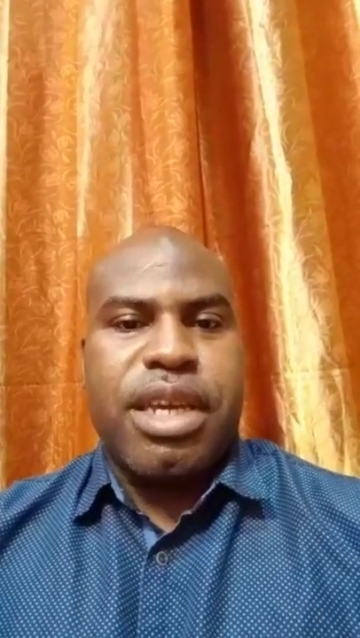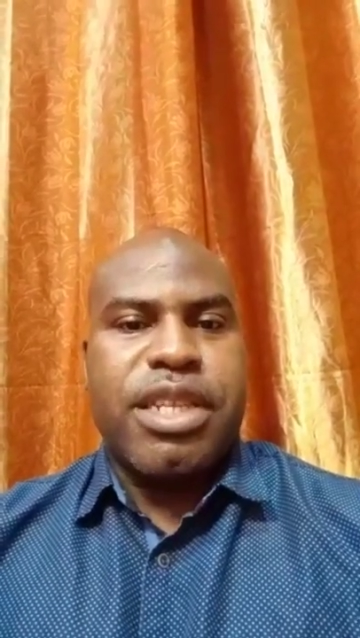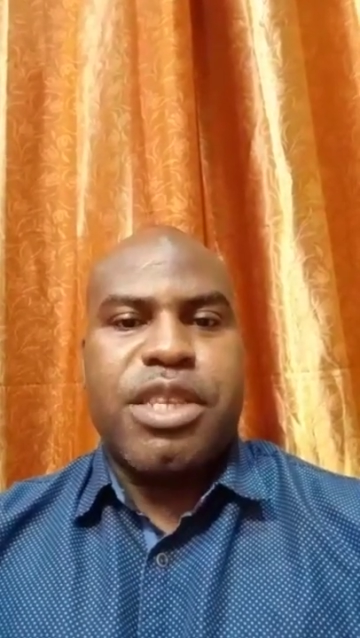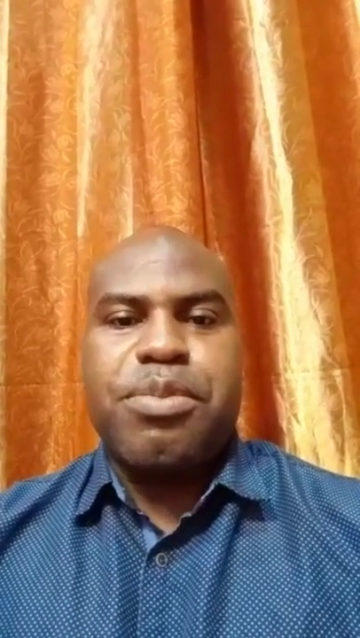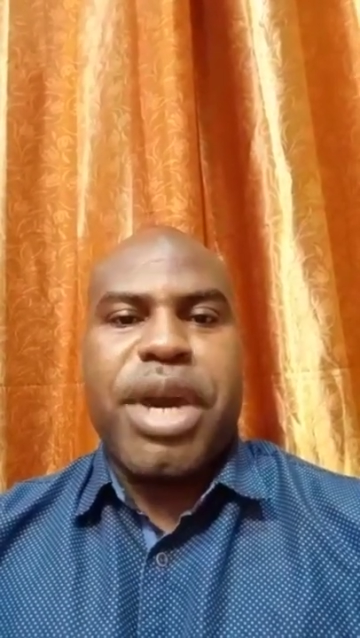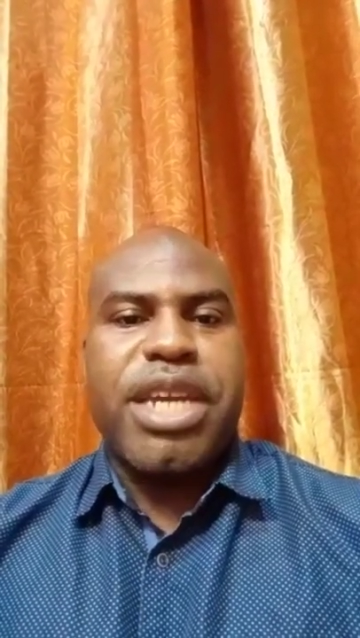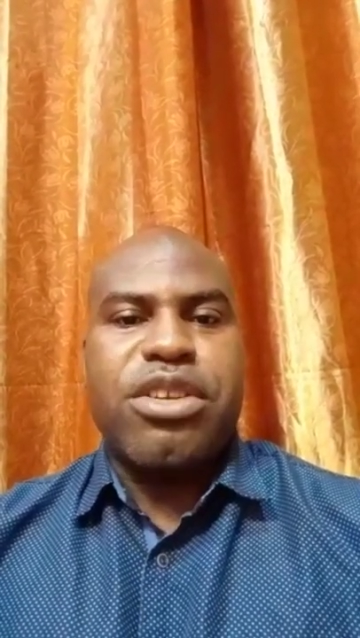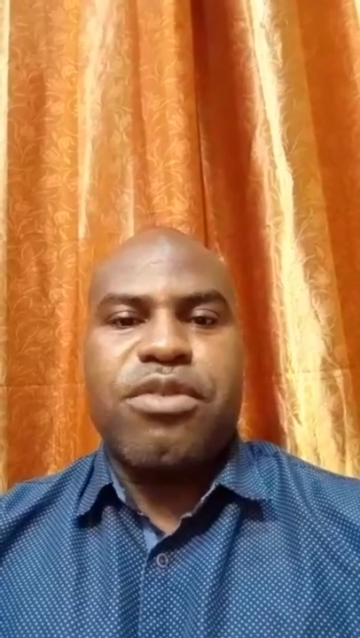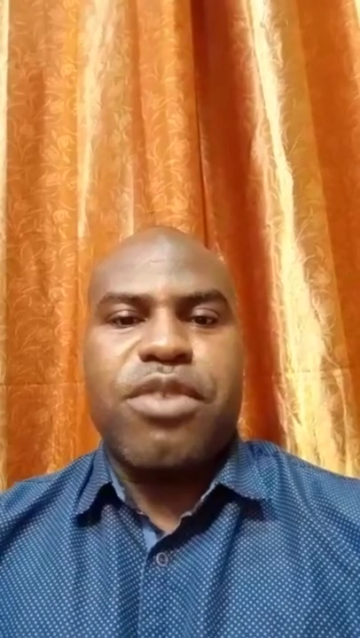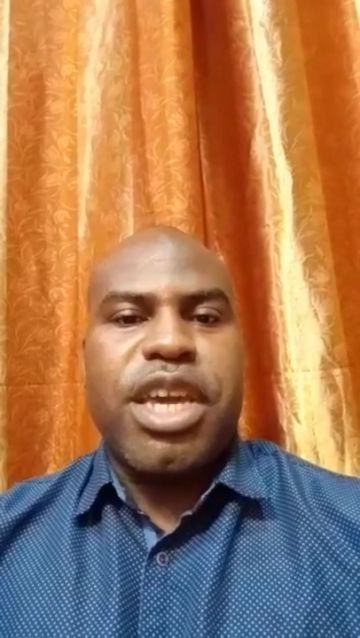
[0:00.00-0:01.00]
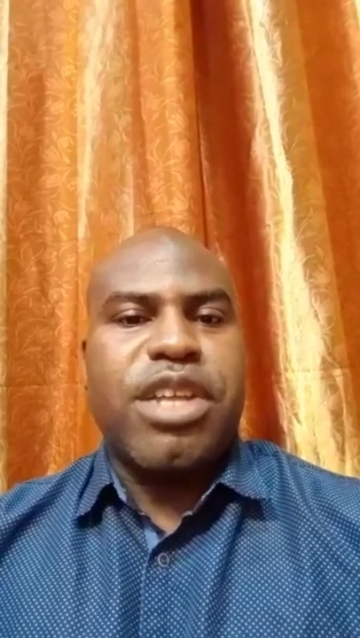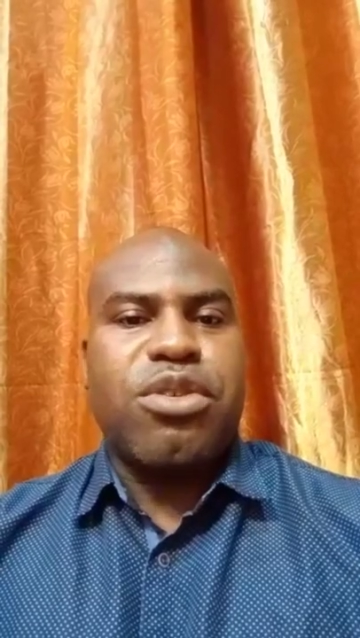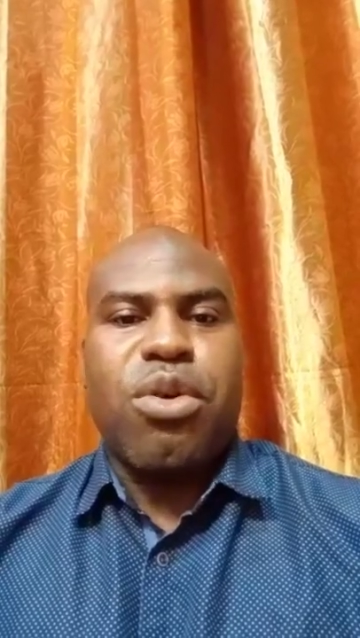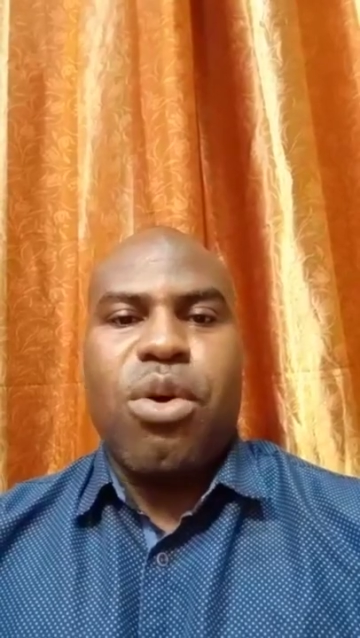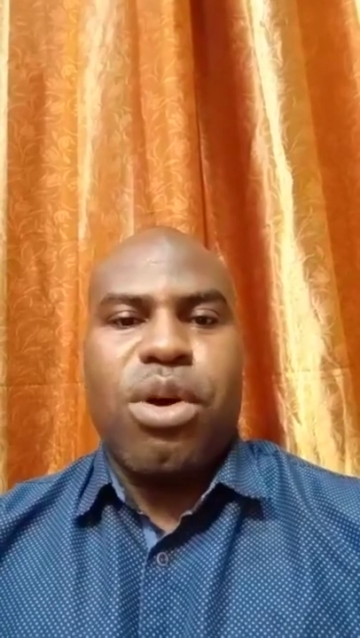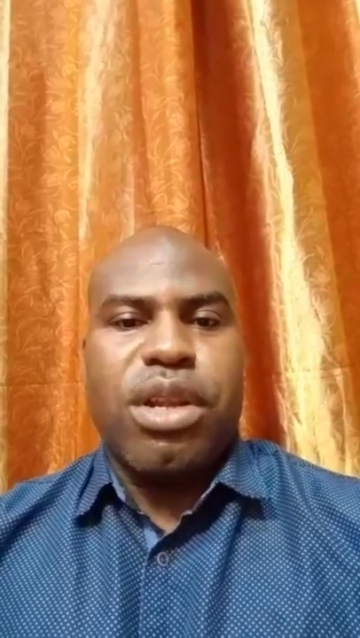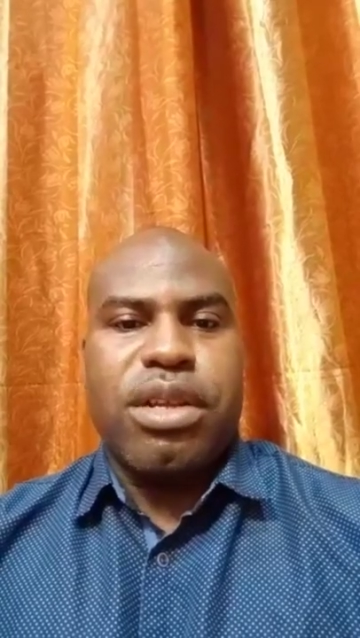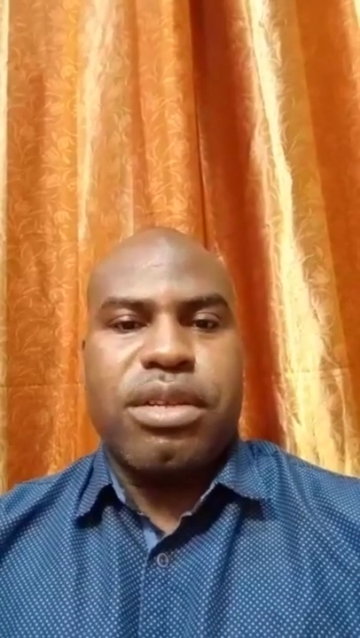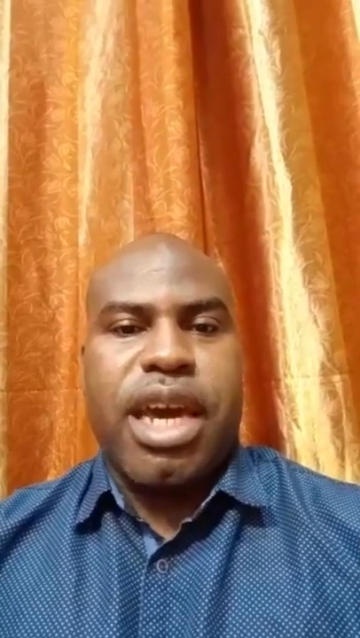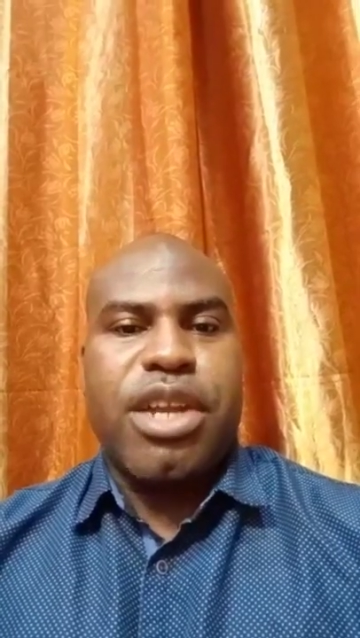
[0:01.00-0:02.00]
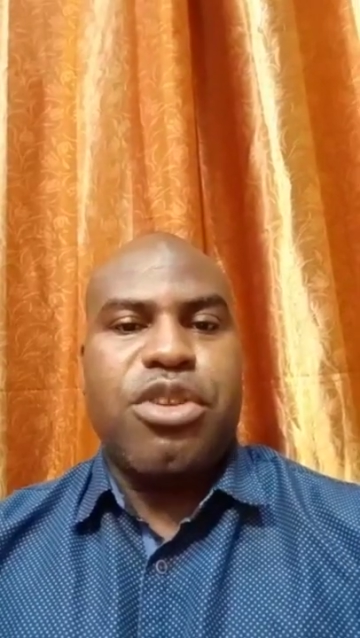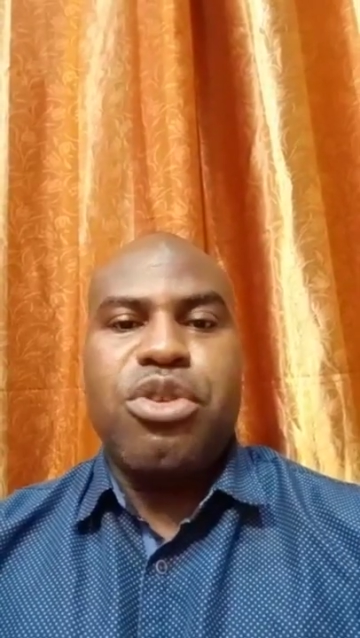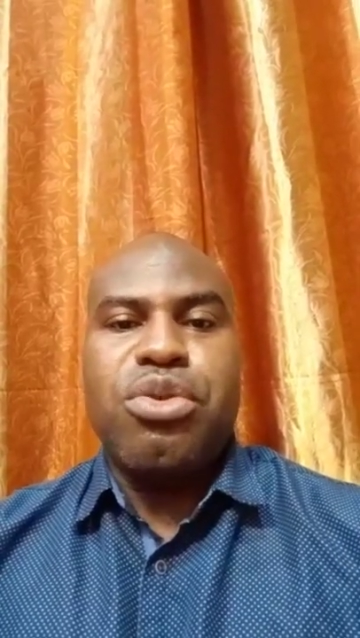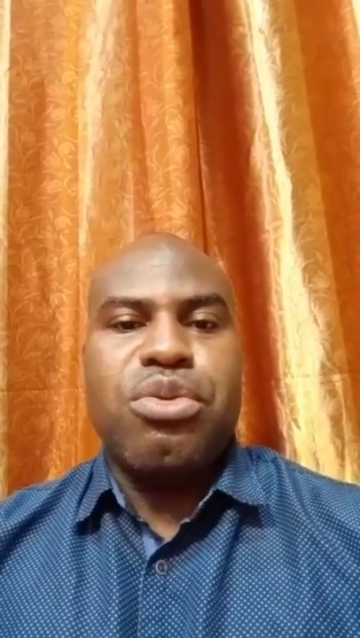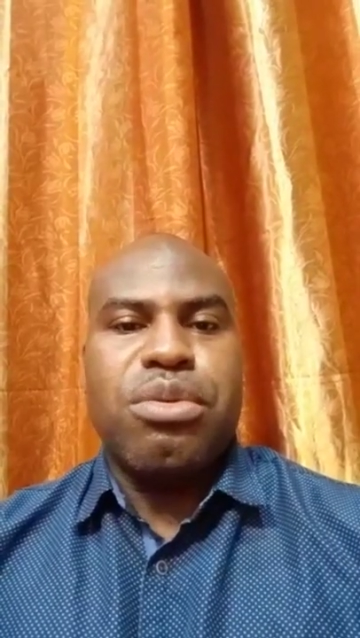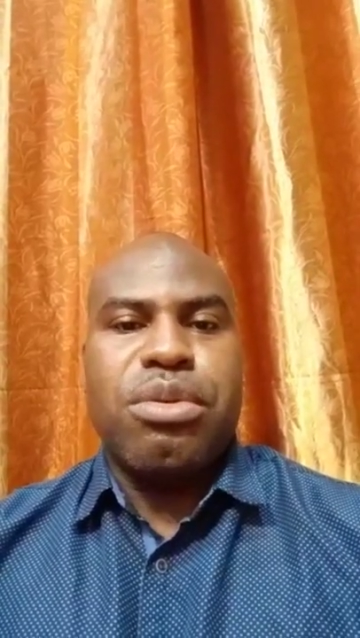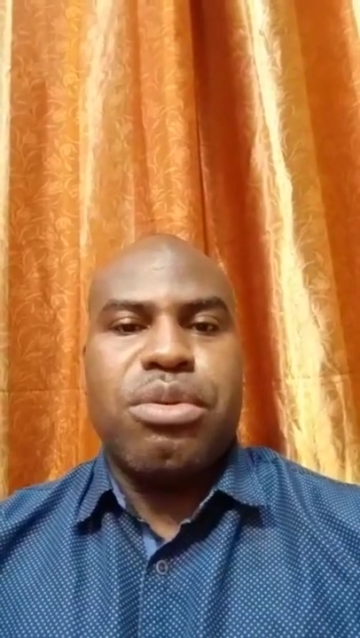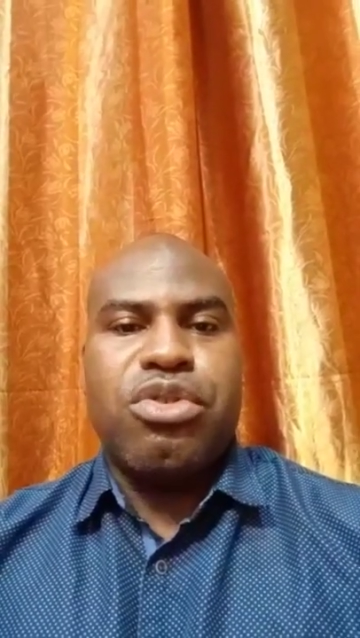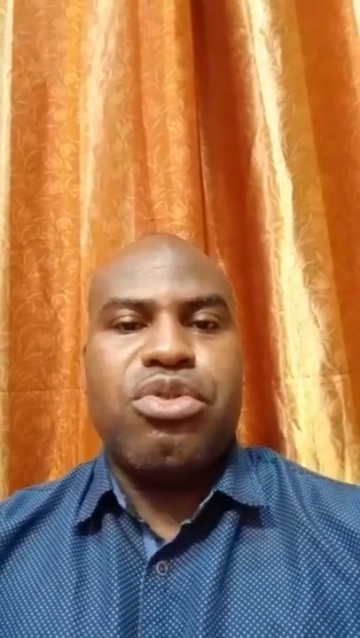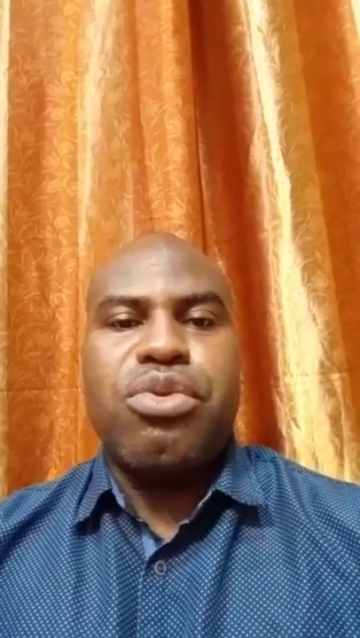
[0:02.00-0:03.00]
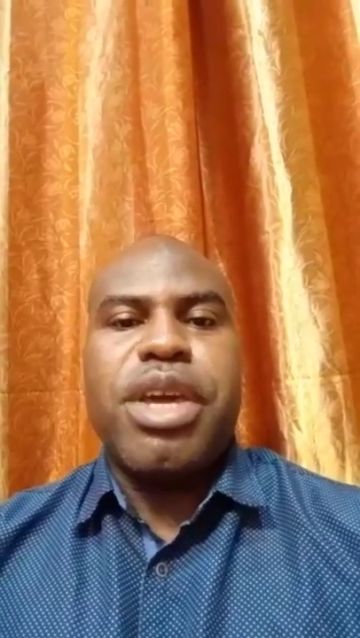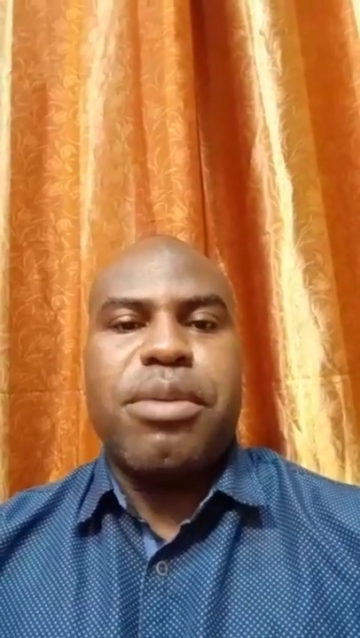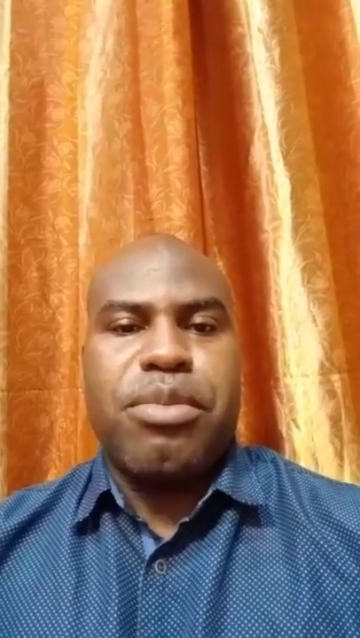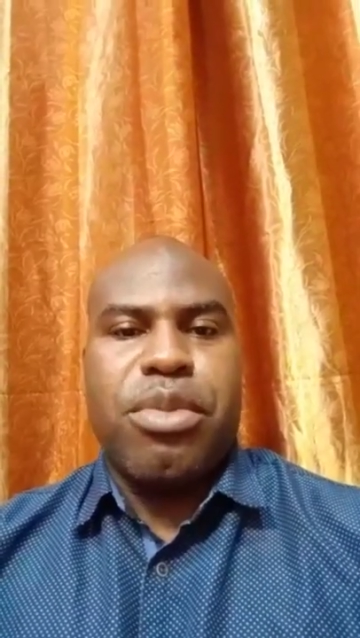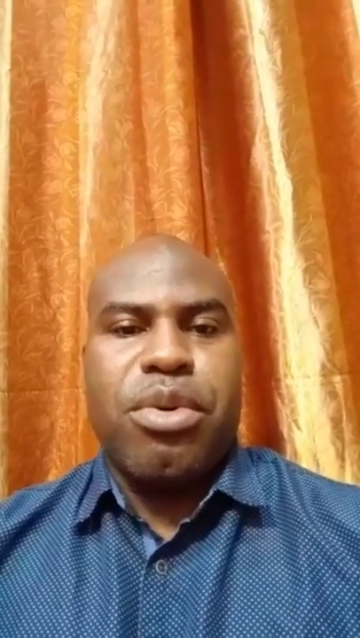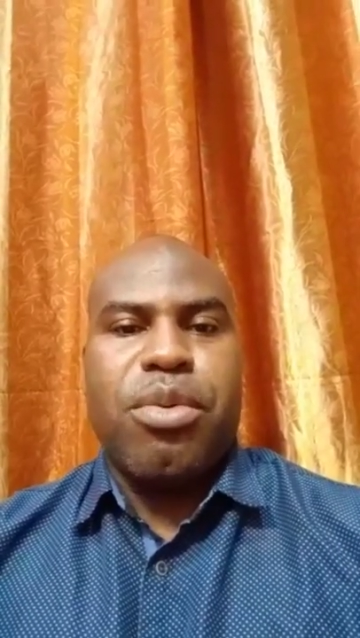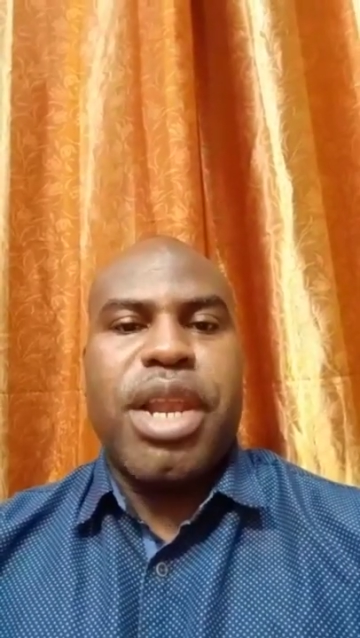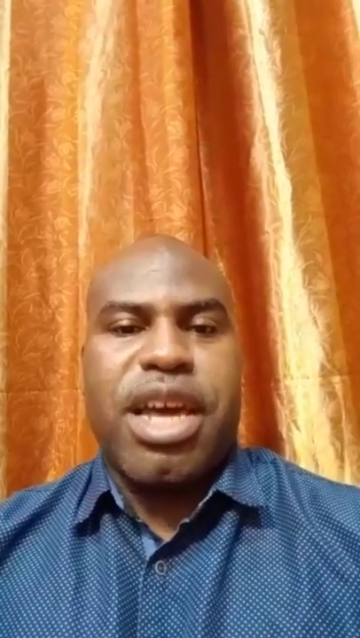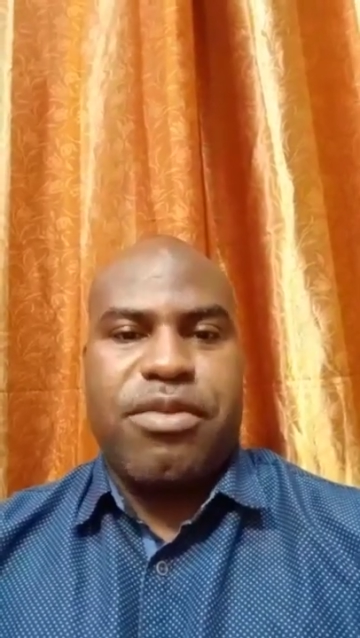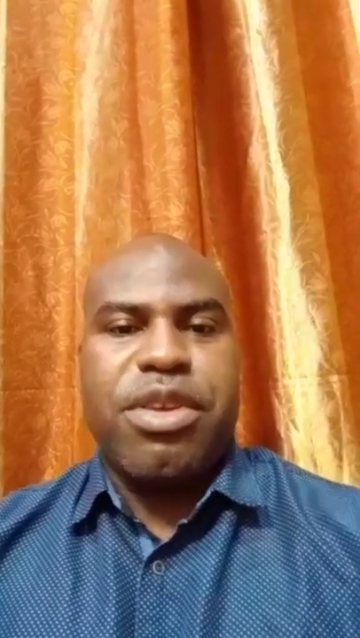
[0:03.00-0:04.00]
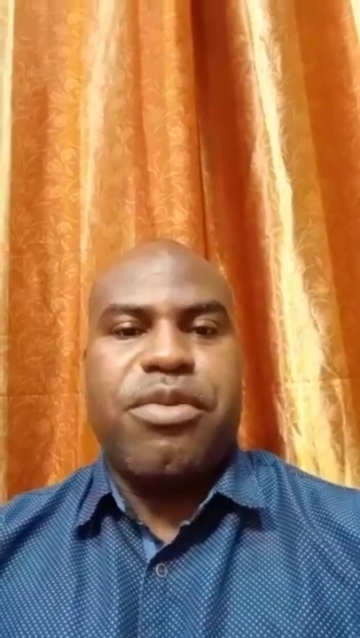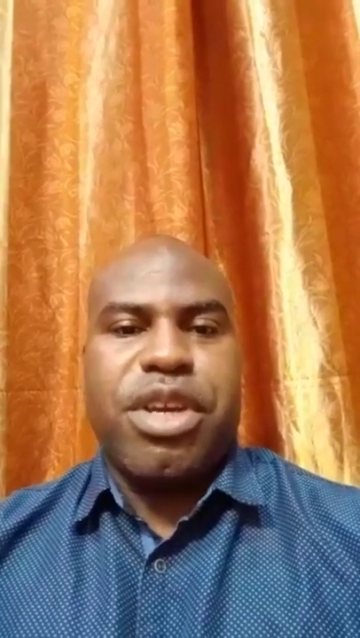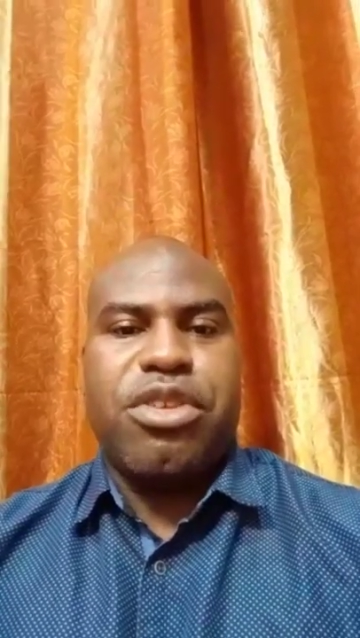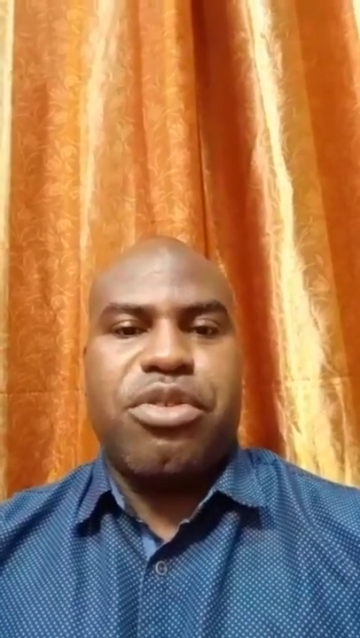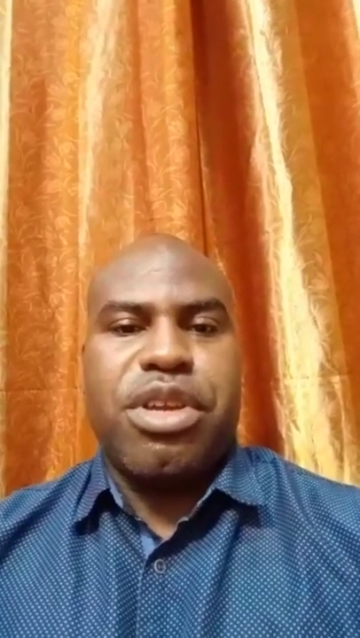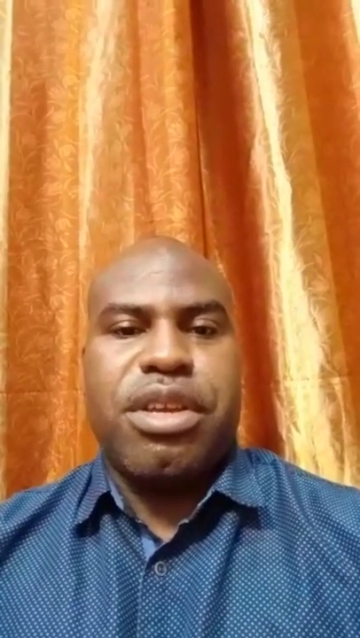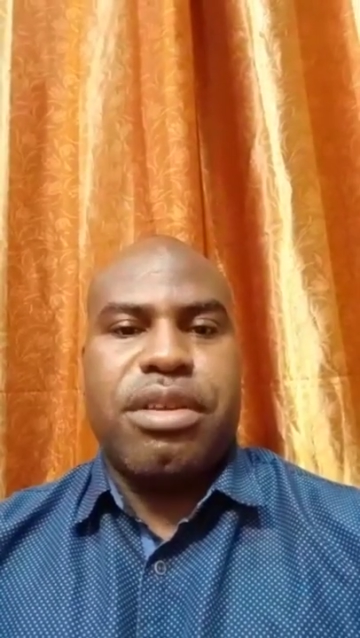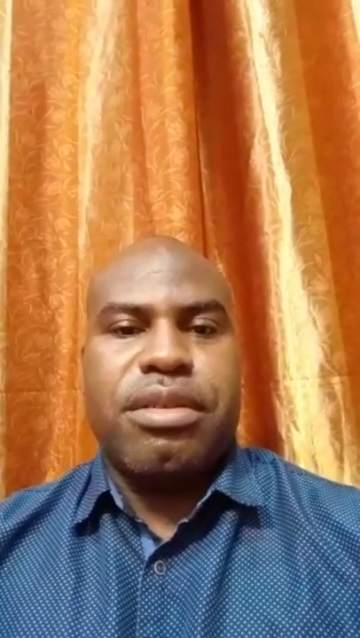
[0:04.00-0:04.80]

in spite of it all and you through him will have the victory.